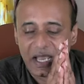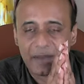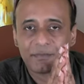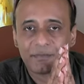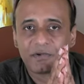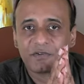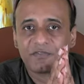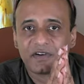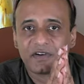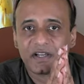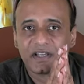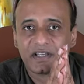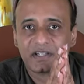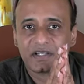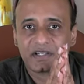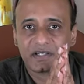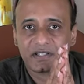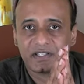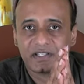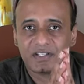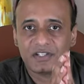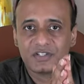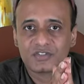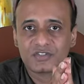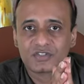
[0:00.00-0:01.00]
amplifier
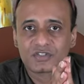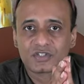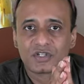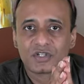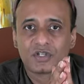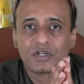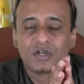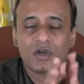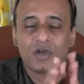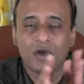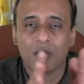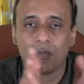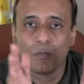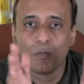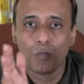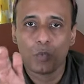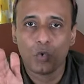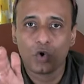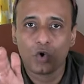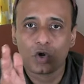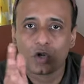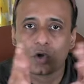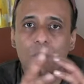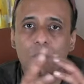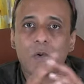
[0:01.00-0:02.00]
is
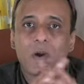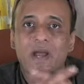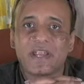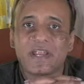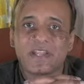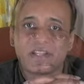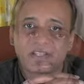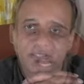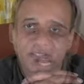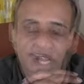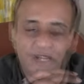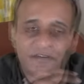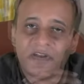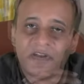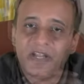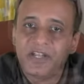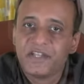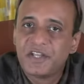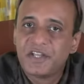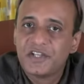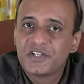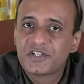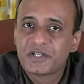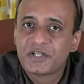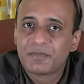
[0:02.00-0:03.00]
more quiet
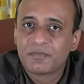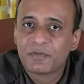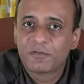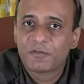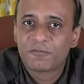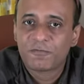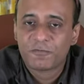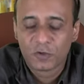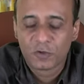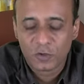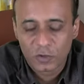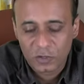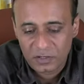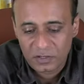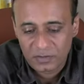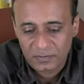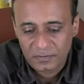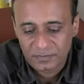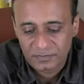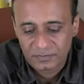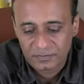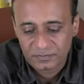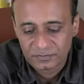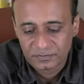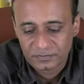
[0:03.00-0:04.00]
advantage number
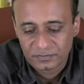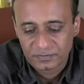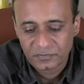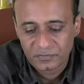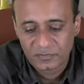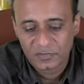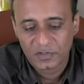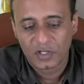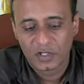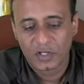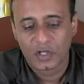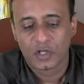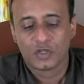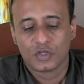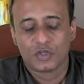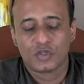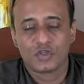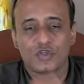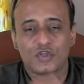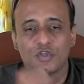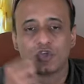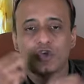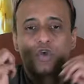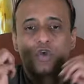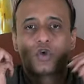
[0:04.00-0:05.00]
4
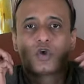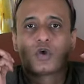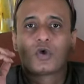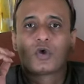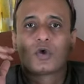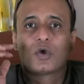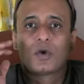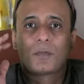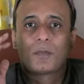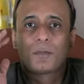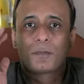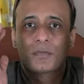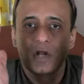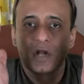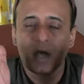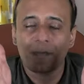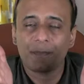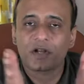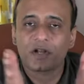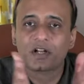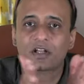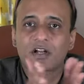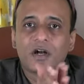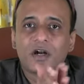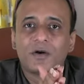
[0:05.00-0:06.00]

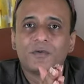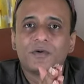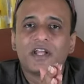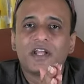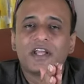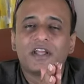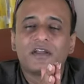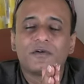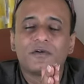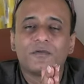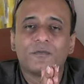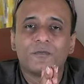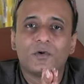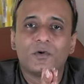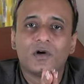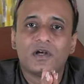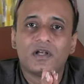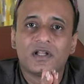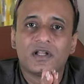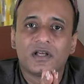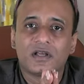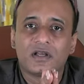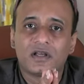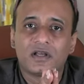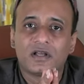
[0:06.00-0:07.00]
proper grounding would